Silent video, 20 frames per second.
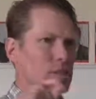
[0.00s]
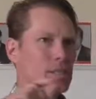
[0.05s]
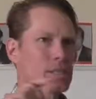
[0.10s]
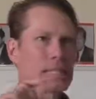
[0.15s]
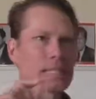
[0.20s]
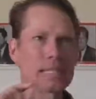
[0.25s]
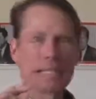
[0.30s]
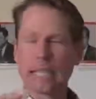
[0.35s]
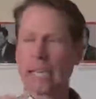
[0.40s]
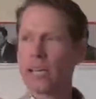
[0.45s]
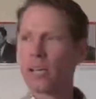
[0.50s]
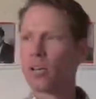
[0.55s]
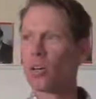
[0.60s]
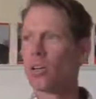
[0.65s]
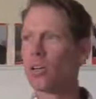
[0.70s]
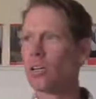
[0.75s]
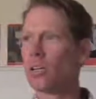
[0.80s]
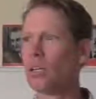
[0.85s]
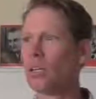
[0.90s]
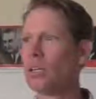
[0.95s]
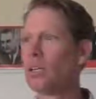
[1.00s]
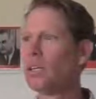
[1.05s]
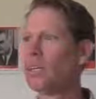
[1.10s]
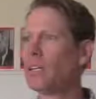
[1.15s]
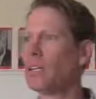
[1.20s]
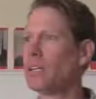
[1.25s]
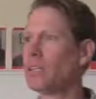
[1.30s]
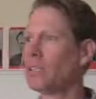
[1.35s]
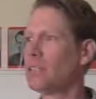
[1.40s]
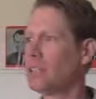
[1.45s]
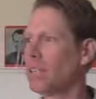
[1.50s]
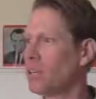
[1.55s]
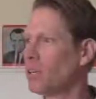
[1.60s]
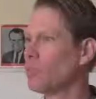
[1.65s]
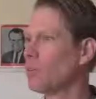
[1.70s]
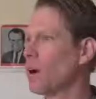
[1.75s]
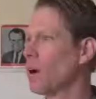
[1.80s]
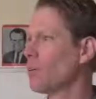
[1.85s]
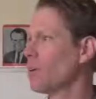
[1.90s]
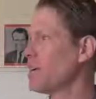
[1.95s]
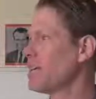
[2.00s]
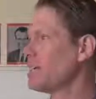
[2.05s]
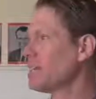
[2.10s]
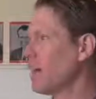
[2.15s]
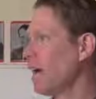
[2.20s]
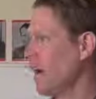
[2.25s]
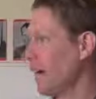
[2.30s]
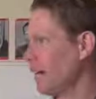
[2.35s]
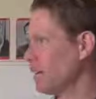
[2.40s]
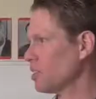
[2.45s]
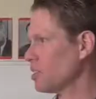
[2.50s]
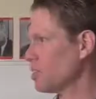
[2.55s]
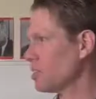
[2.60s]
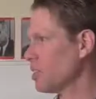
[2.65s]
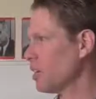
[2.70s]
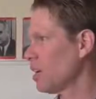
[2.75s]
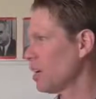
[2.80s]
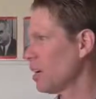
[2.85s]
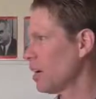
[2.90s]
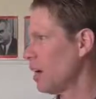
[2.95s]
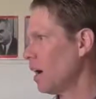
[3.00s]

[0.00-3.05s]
single literary text